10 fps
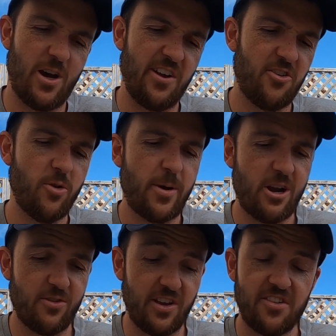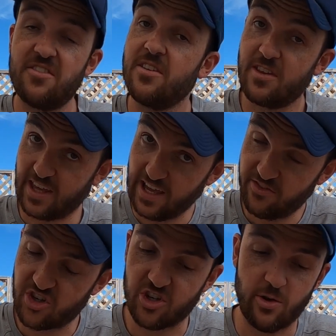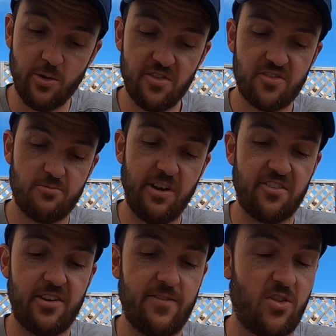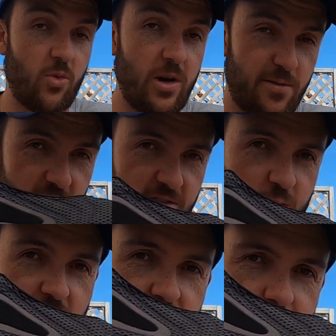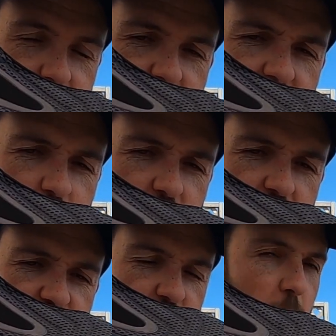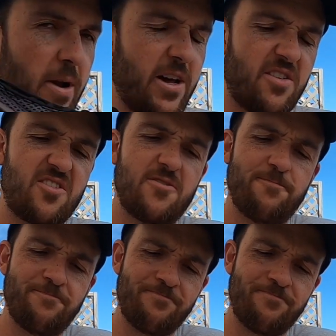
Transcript: I saw a pair of these kids shoes recently for 25 quid, and they were the triple blacks.